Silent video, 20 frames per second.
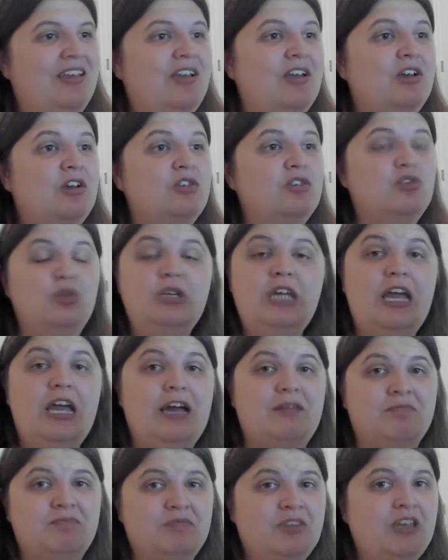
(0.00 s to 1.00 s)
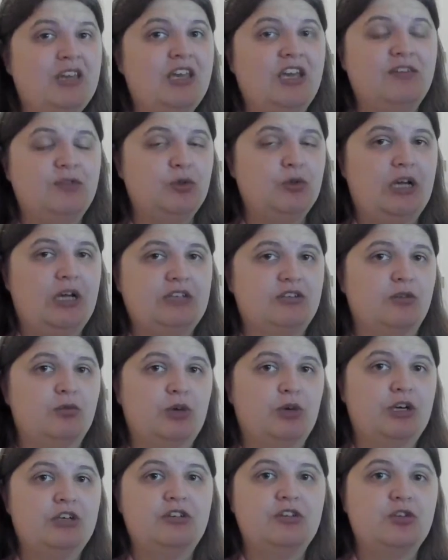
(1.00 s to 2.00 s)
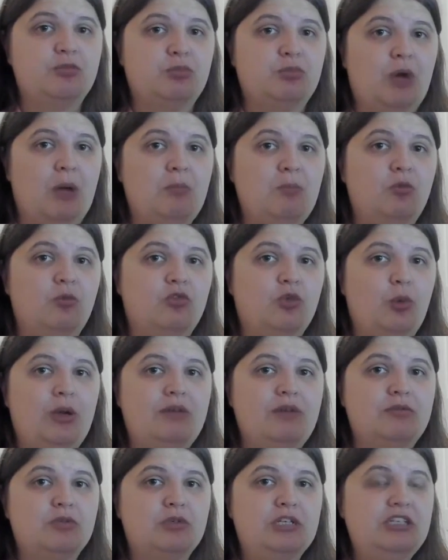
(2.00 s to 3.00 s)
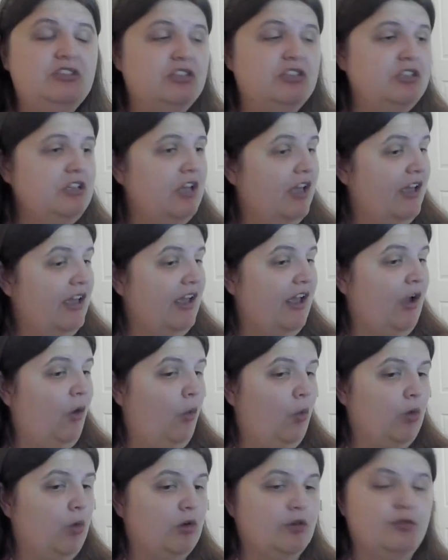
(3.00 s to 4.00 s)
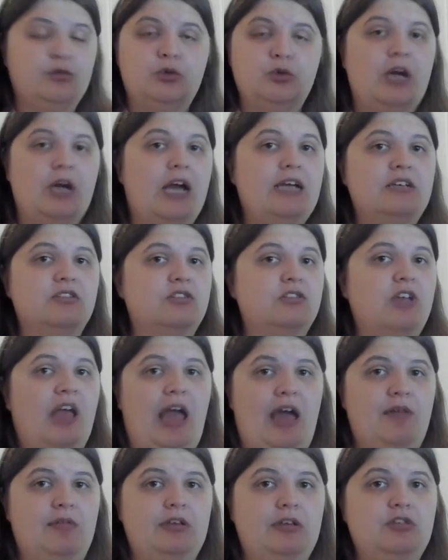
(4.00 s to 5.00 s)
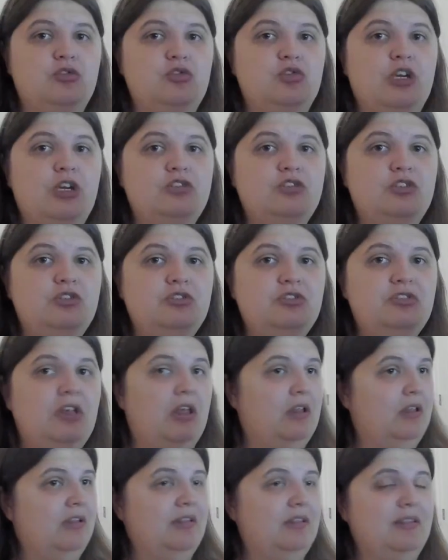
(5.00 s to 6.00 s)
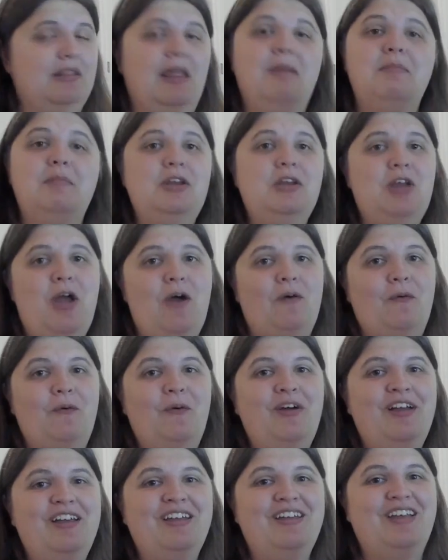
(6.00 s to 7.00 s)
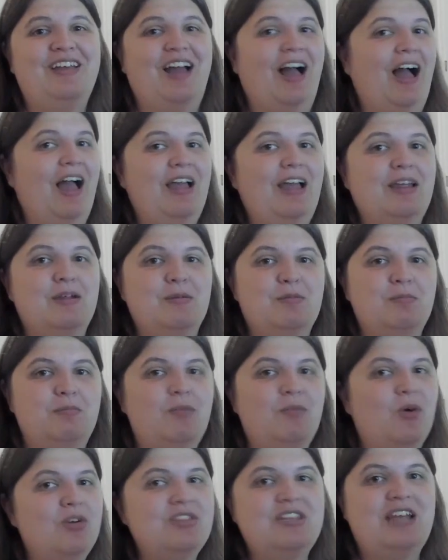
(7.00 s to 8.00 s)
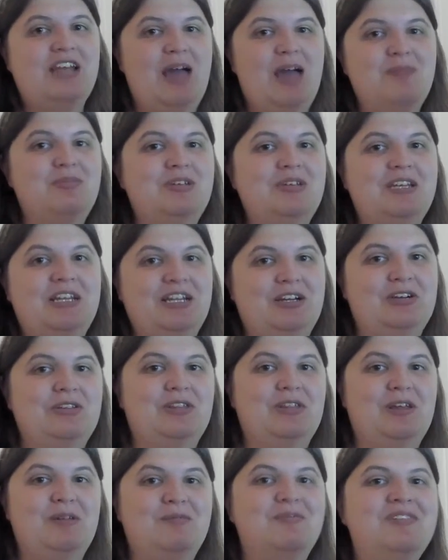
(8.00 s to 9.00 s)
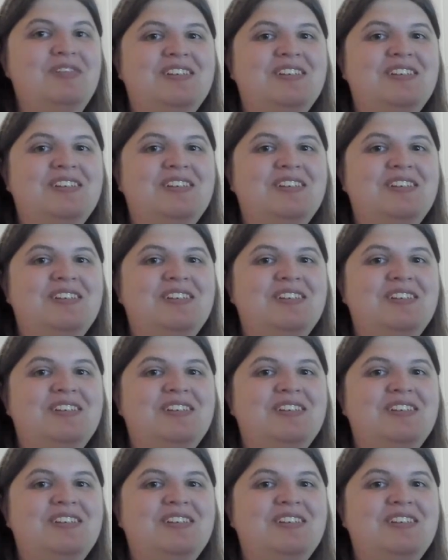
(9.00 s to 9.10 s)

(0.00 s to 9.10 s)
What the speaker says: So yeah, if you guys have run into this problem for whatever reason, or if you guys have any suggestions, let me know. I am more than happy to hear them.